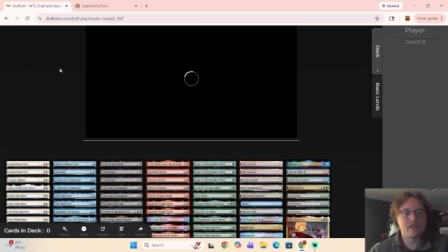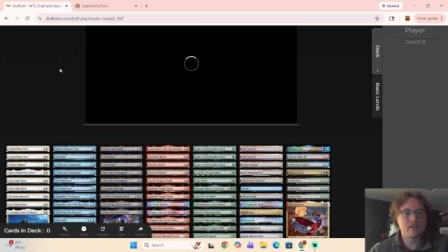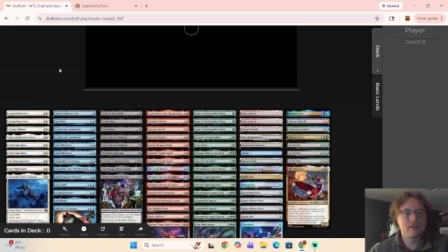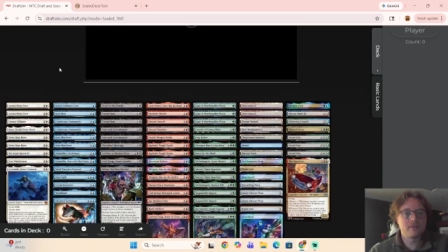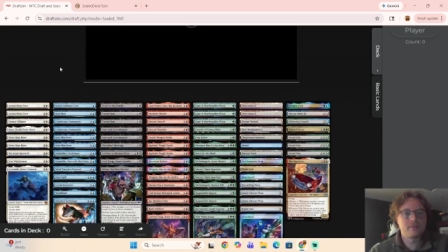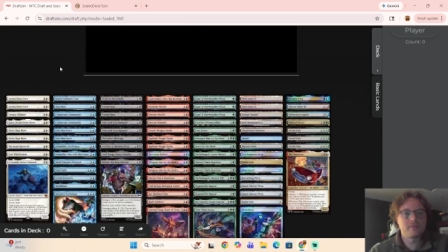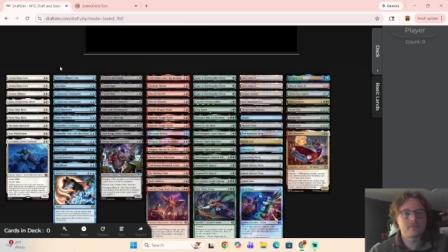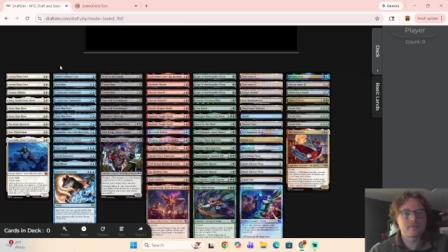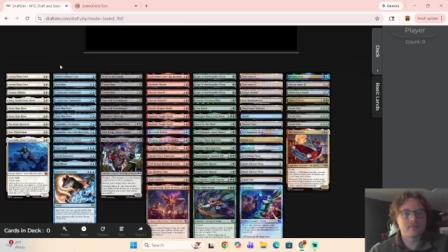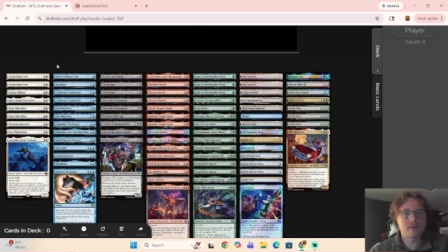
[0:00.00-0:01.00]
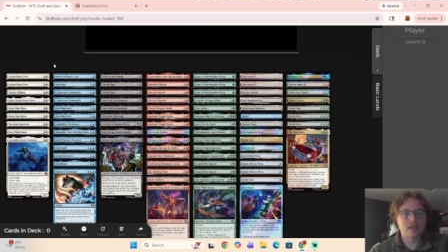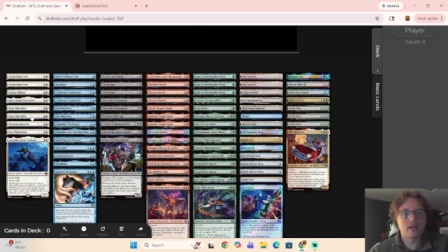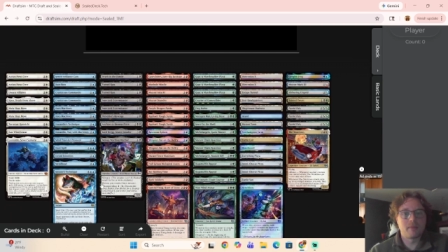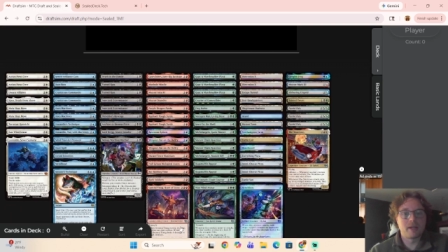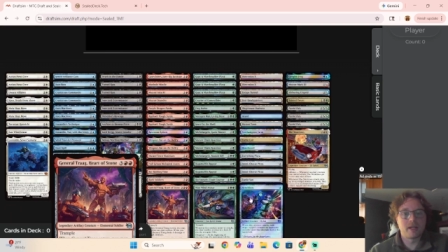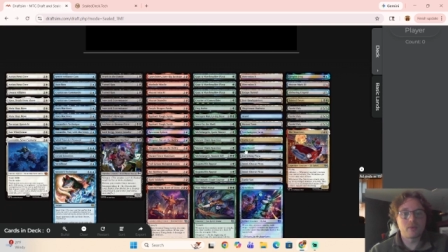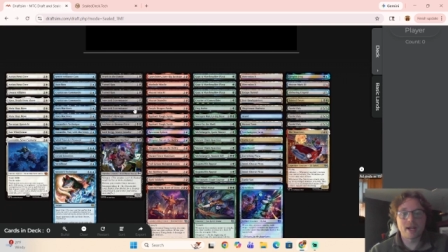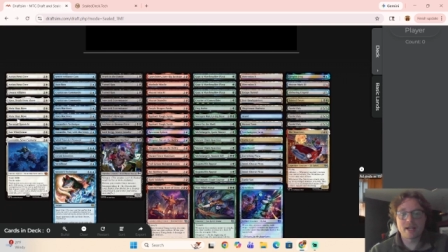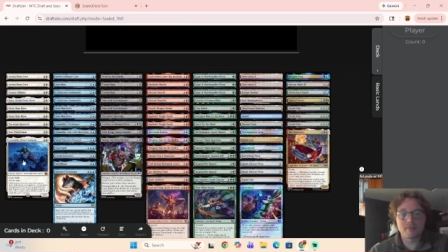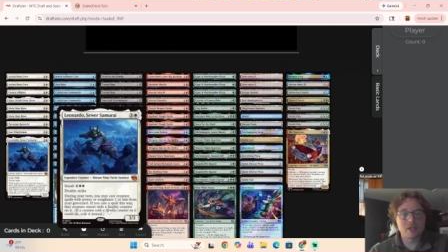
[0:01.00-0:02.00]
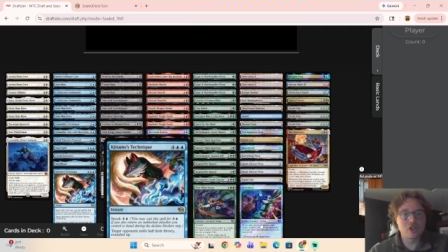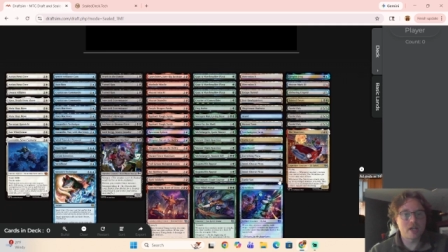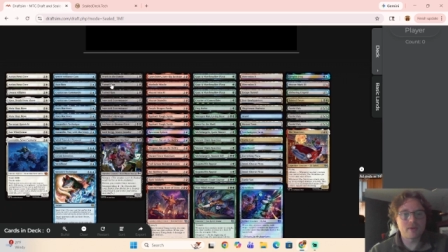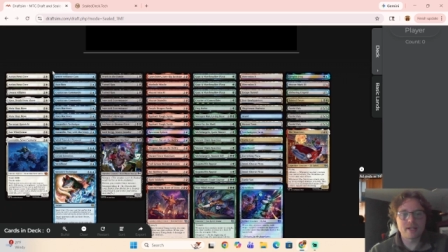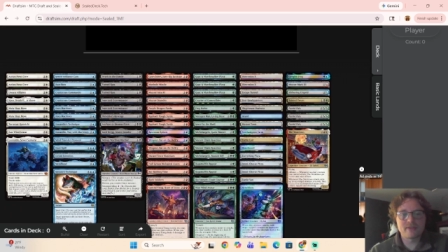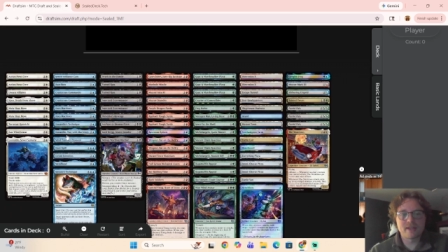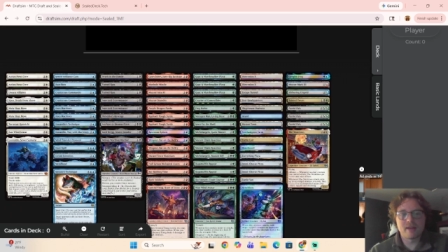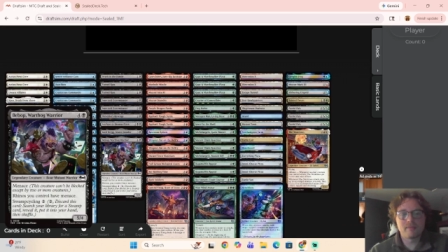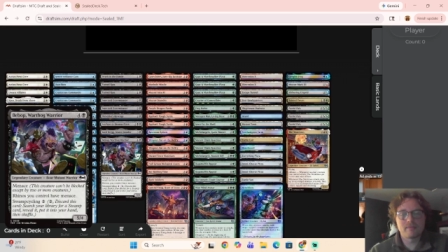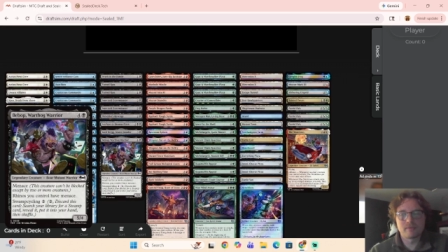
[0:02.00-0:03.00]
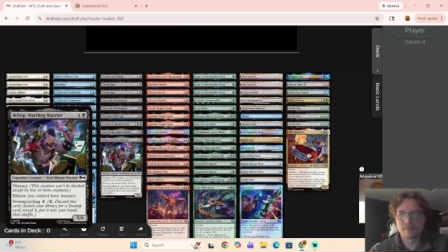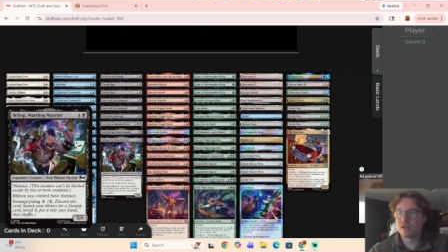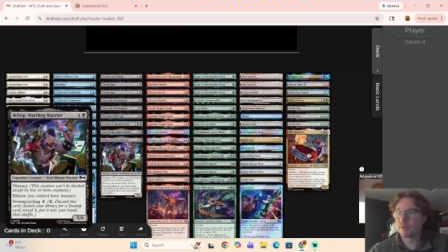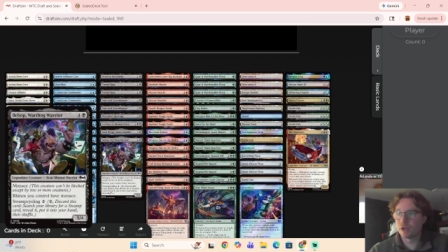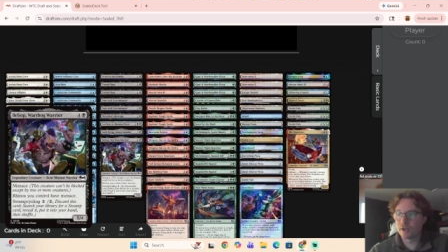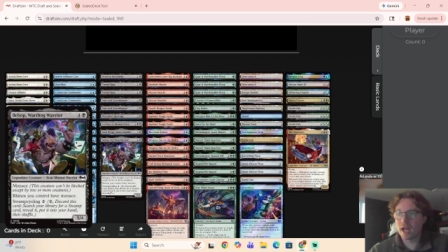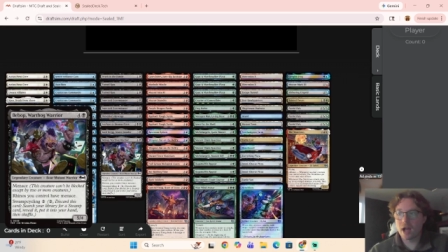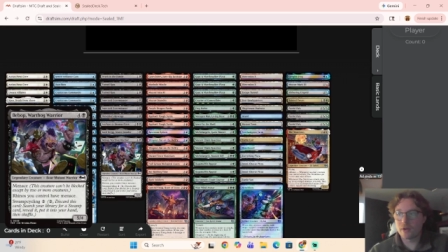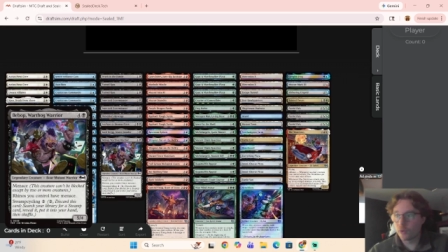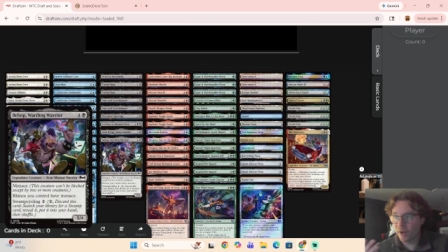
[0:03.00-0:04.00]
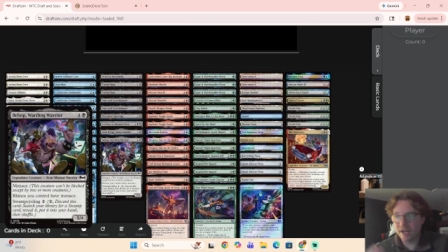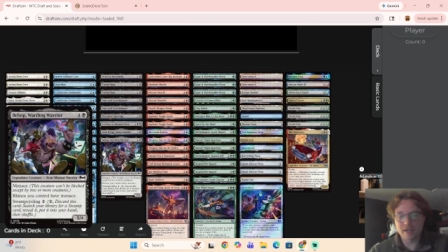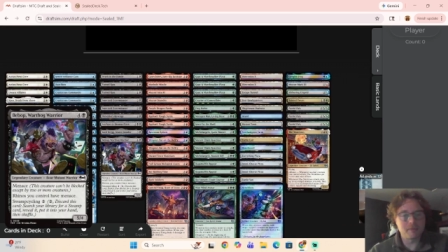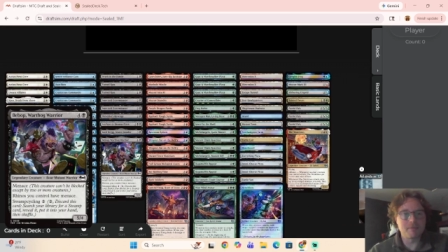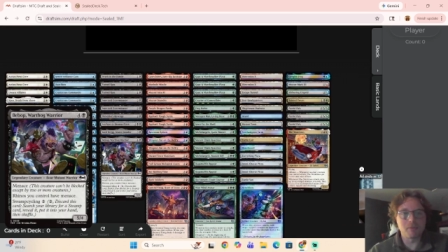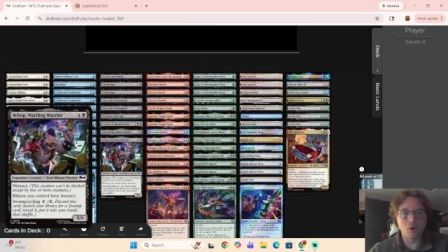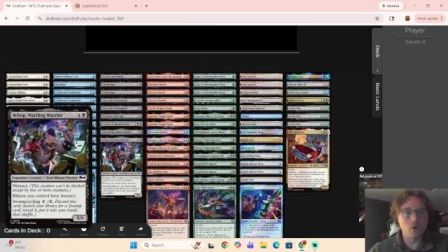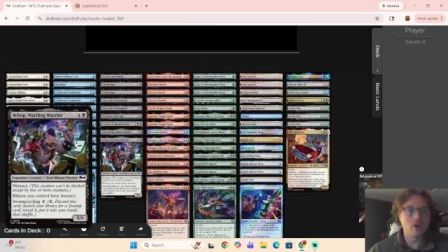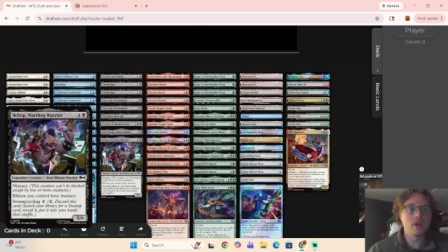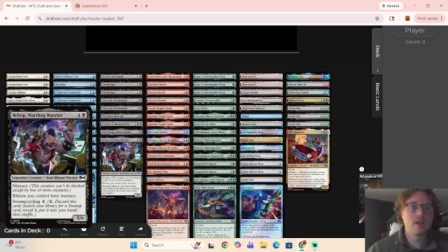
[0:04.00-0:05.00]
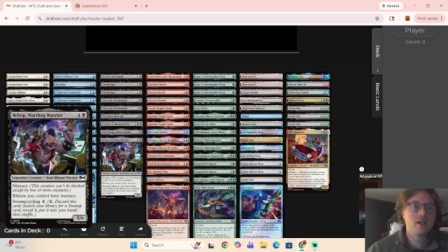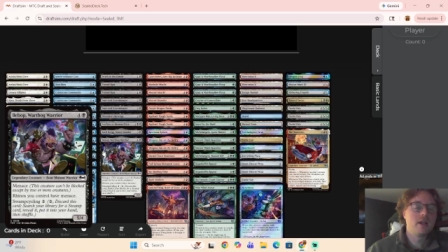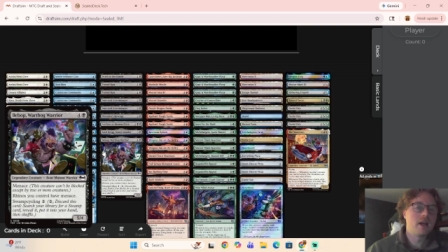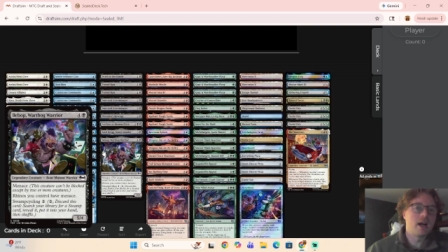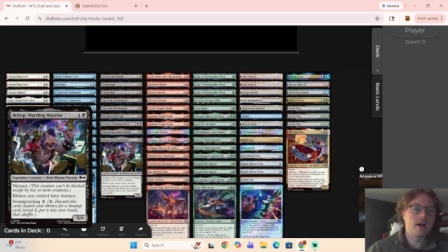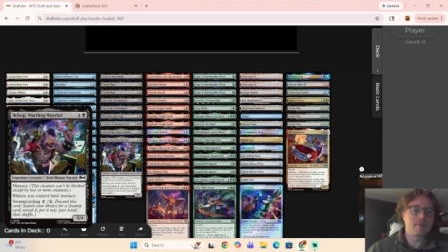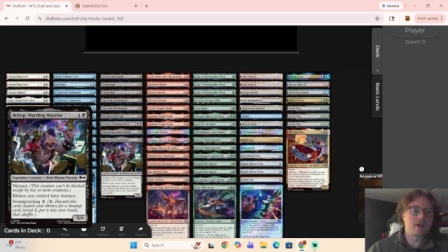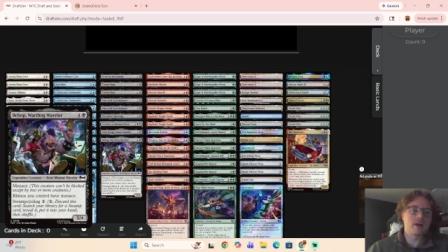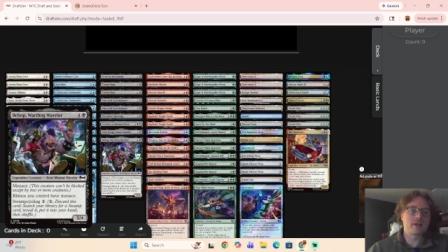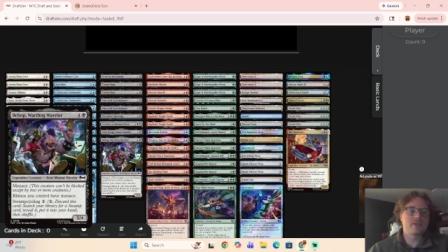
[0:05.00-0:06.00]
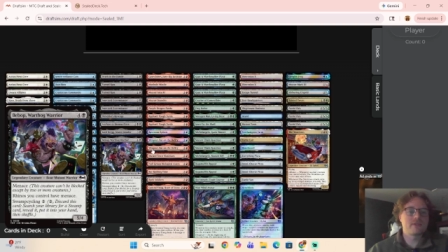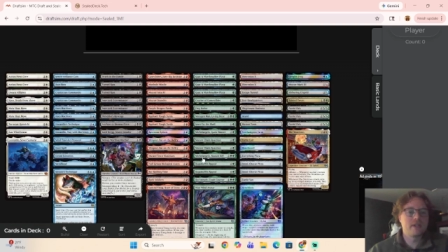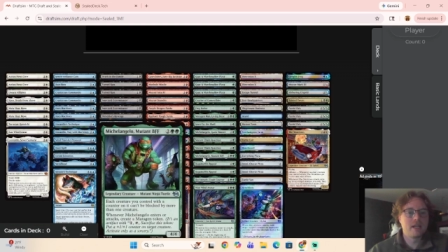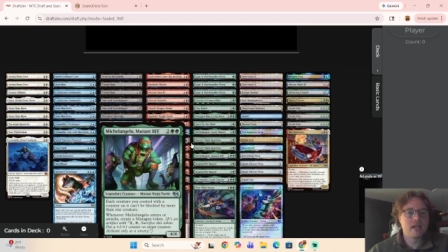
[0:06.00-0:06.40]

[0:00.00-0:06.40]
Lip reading: here, and it randomly generates them, similar to how you'll randomly pull cards.